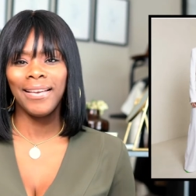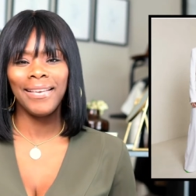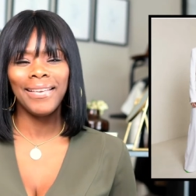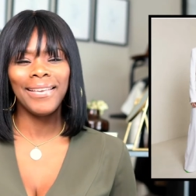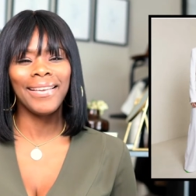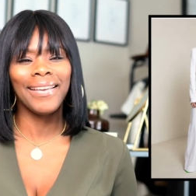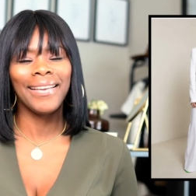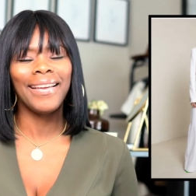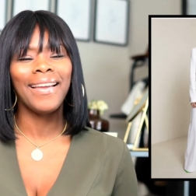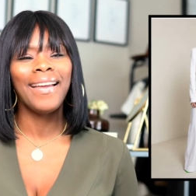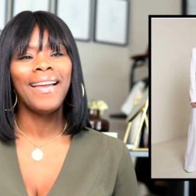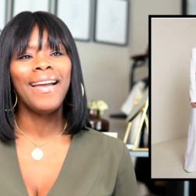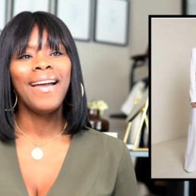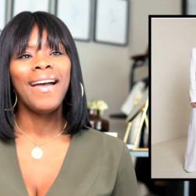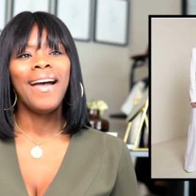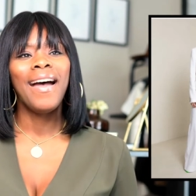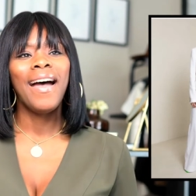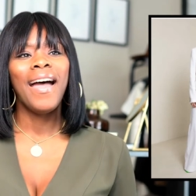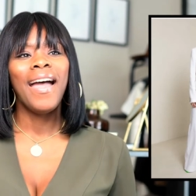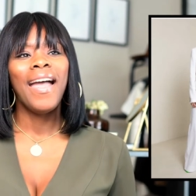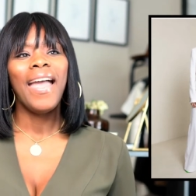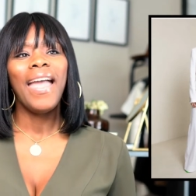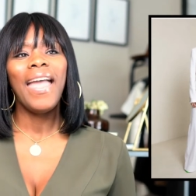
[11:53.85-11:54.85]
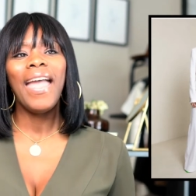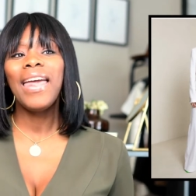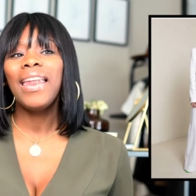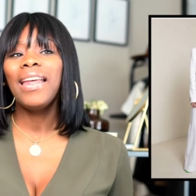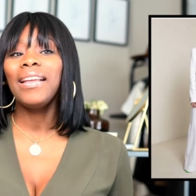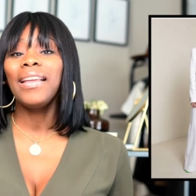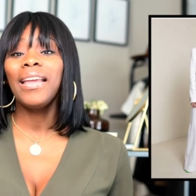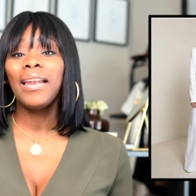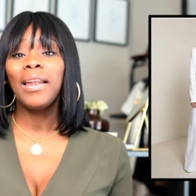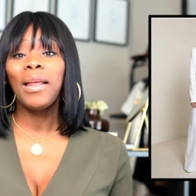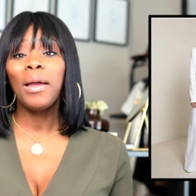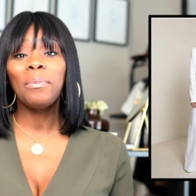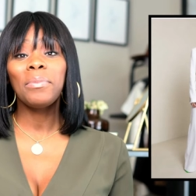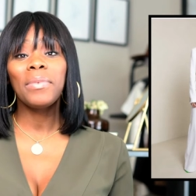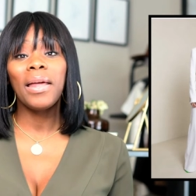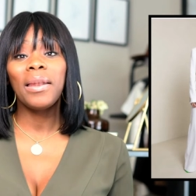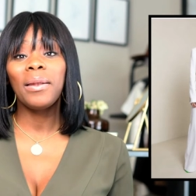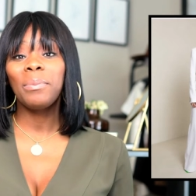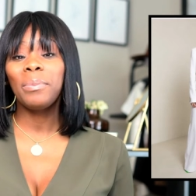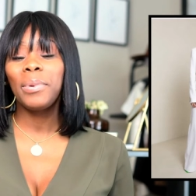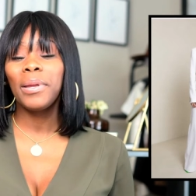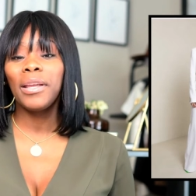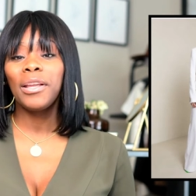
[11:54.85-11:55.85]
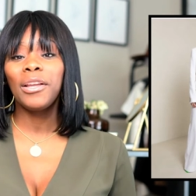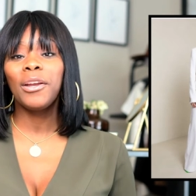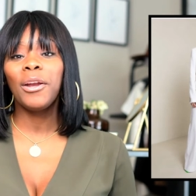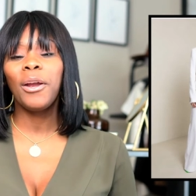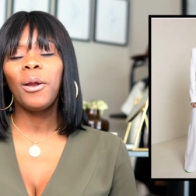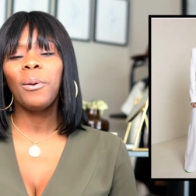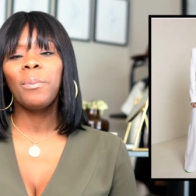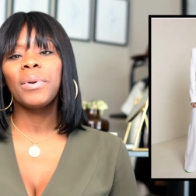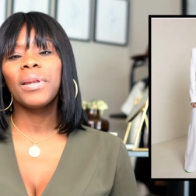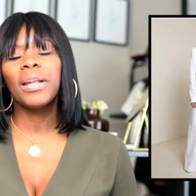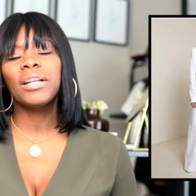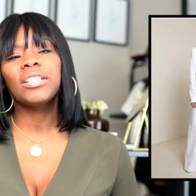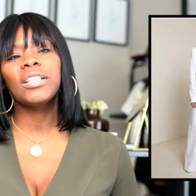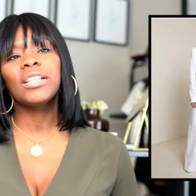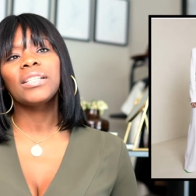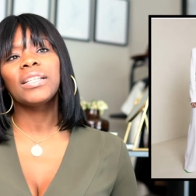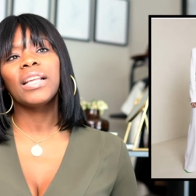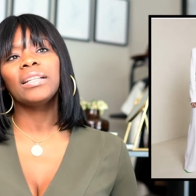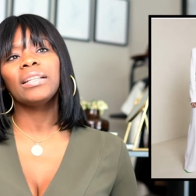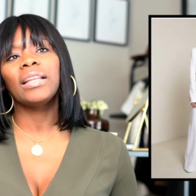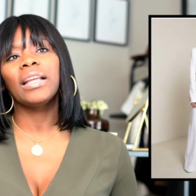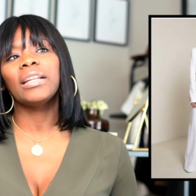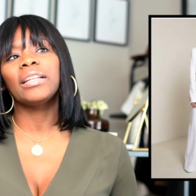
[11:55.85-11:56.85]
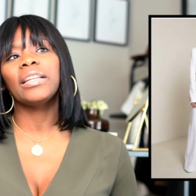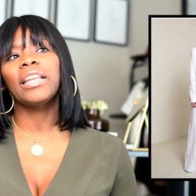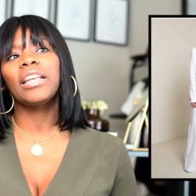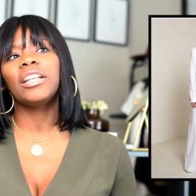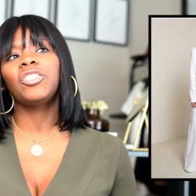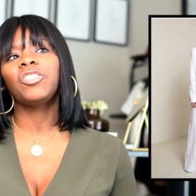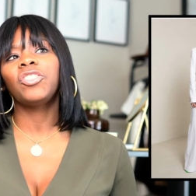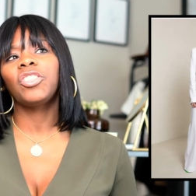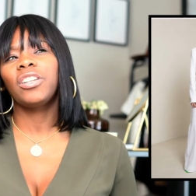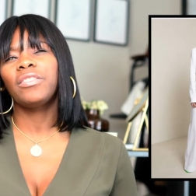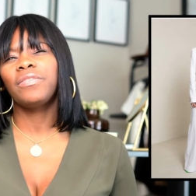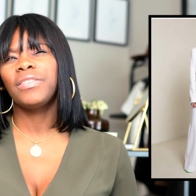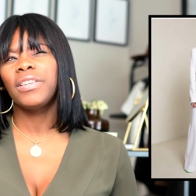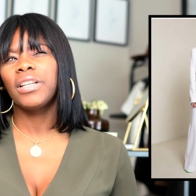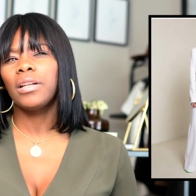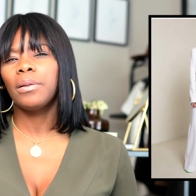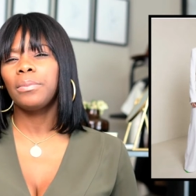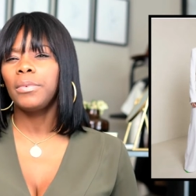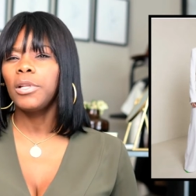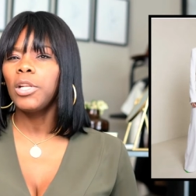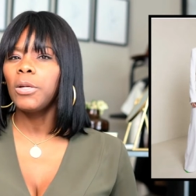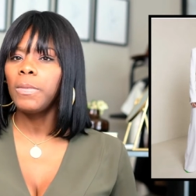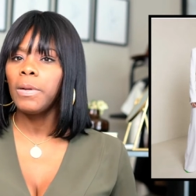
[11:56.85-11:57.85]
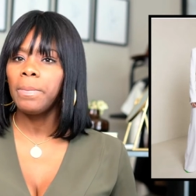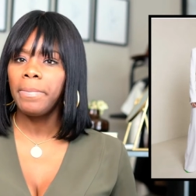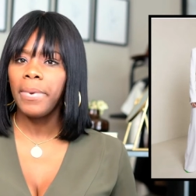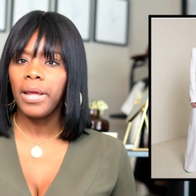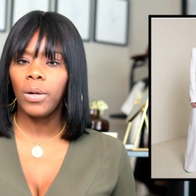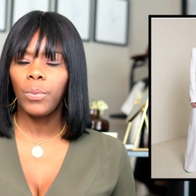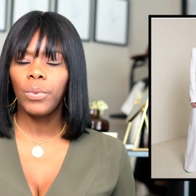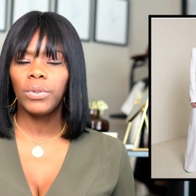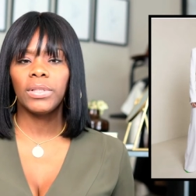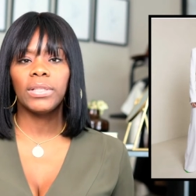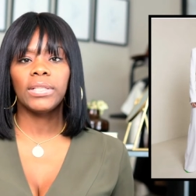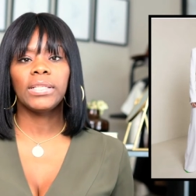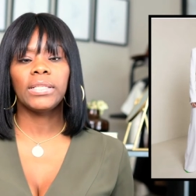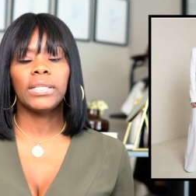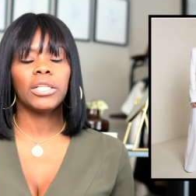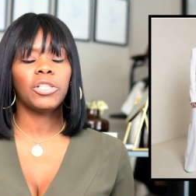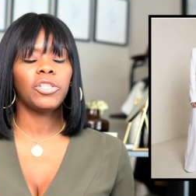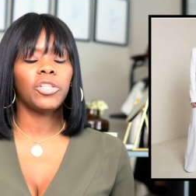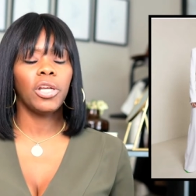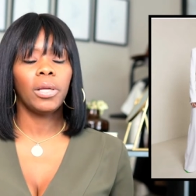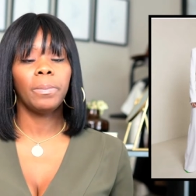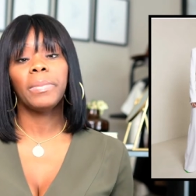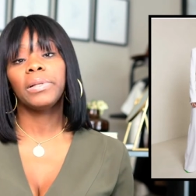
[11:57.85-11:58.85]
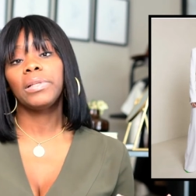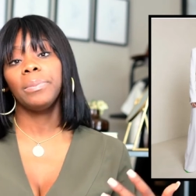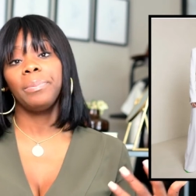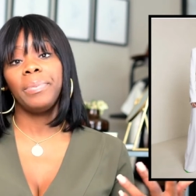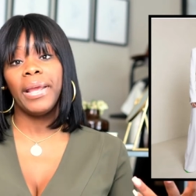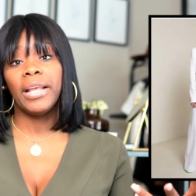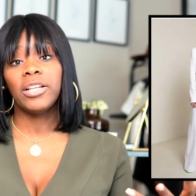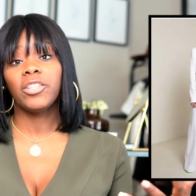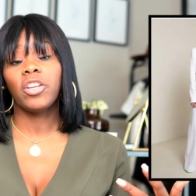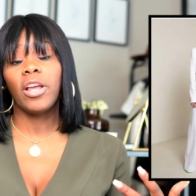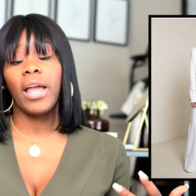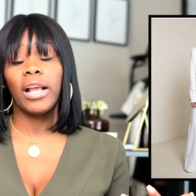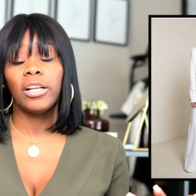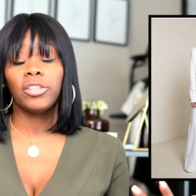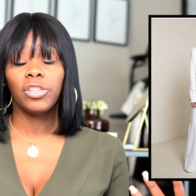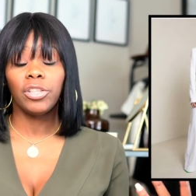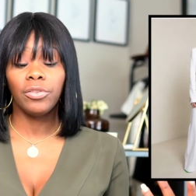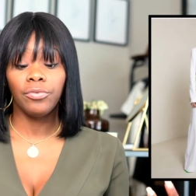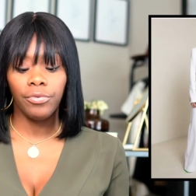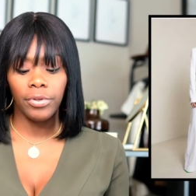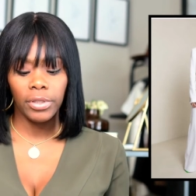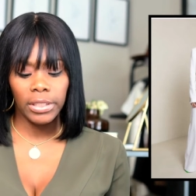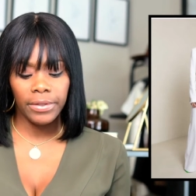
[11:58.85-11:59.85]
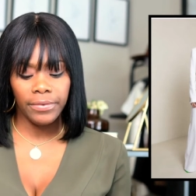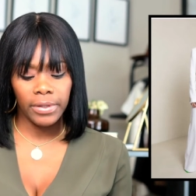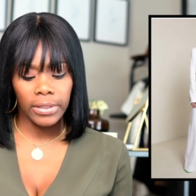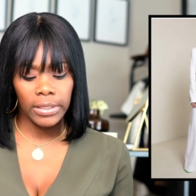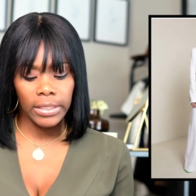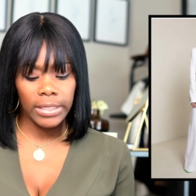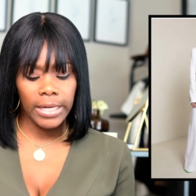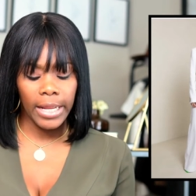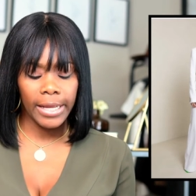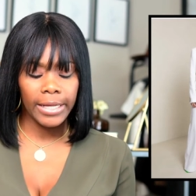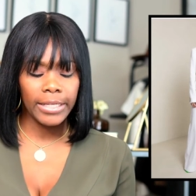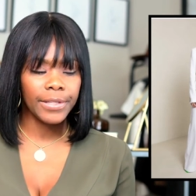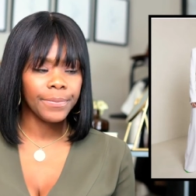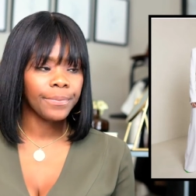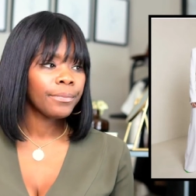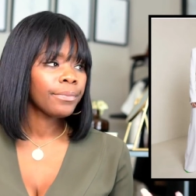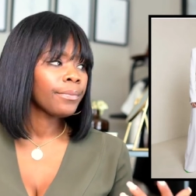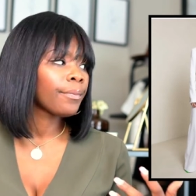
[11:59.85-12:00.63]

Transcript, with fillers: and again, I'm not a big girl, but I just think that they should have did a little bit better with the stitching. But the pants are actually really, really nice.